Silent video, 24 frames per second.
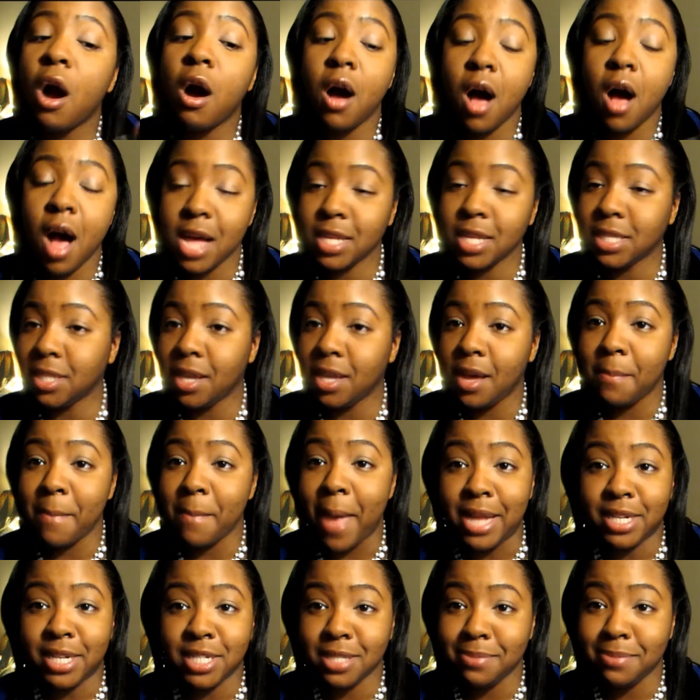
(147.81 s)
awesome,
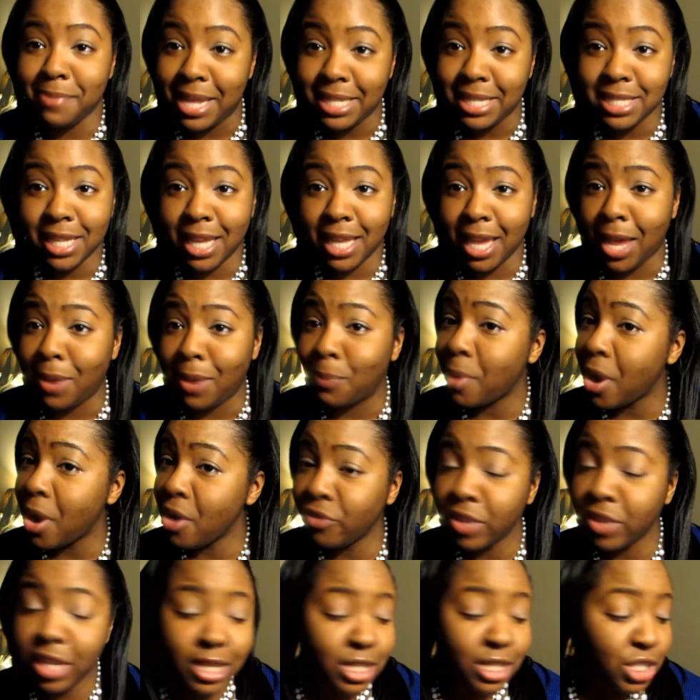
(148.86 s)
matches my skin
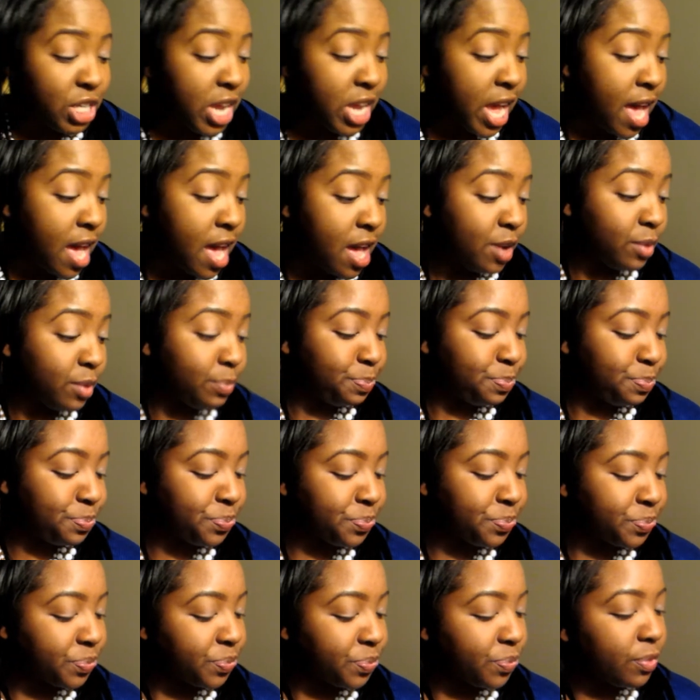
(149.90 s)
perfectly, child.
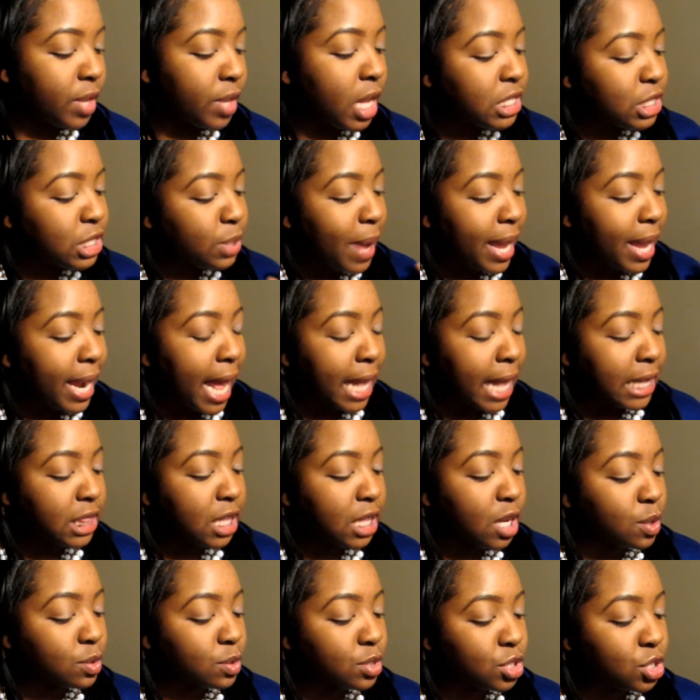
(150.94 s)
So I got
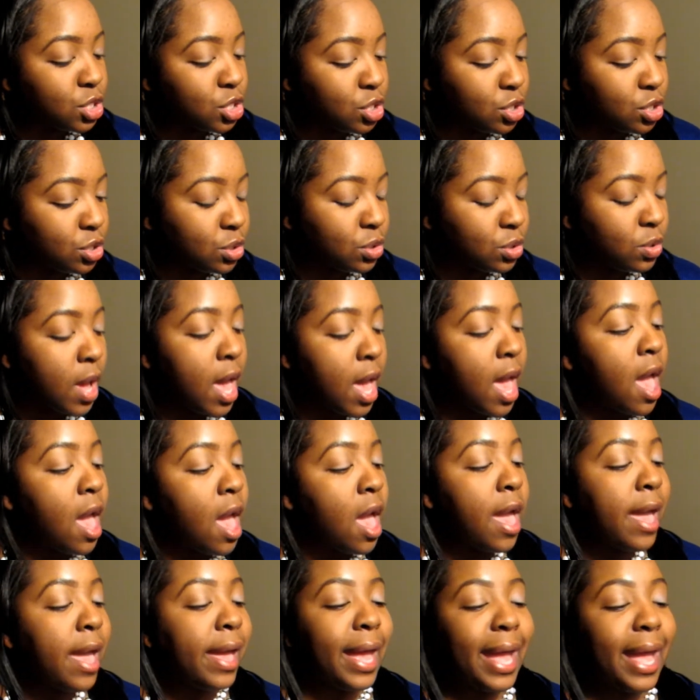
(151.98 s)
those two,
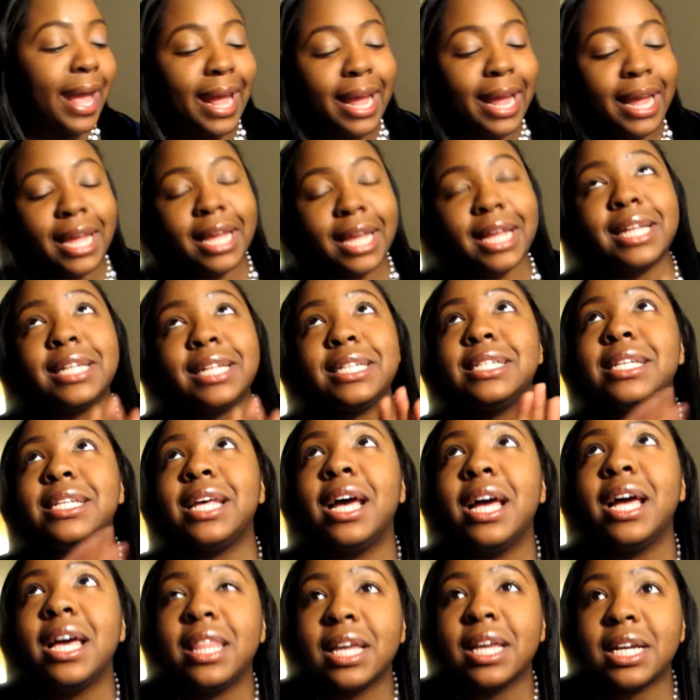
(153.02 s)
and
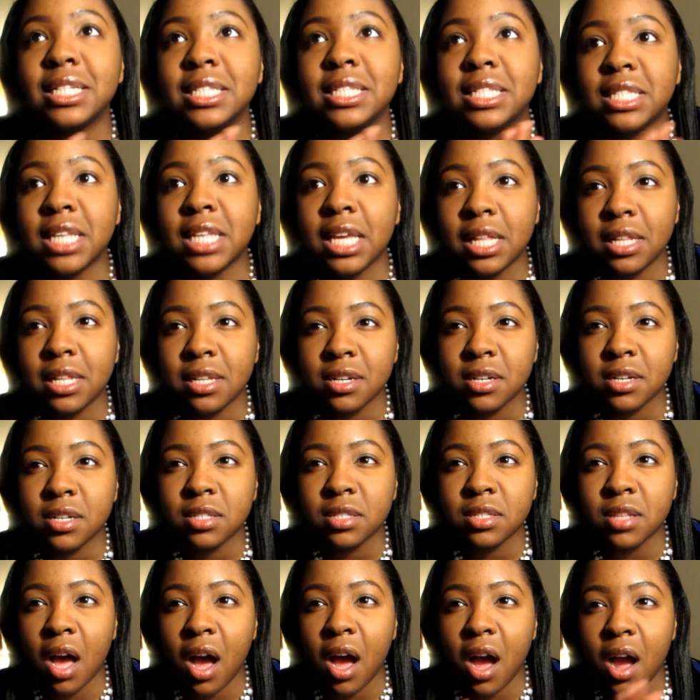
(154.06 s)
the
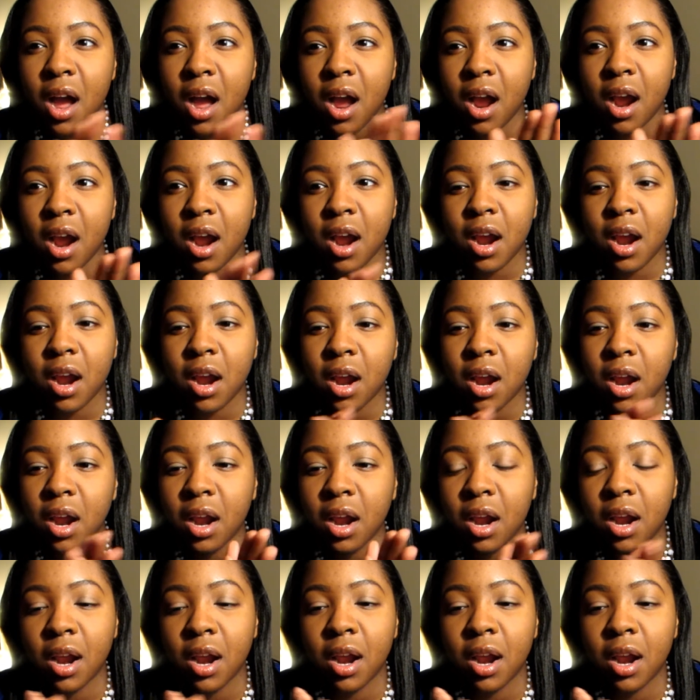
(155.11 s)
concealers are,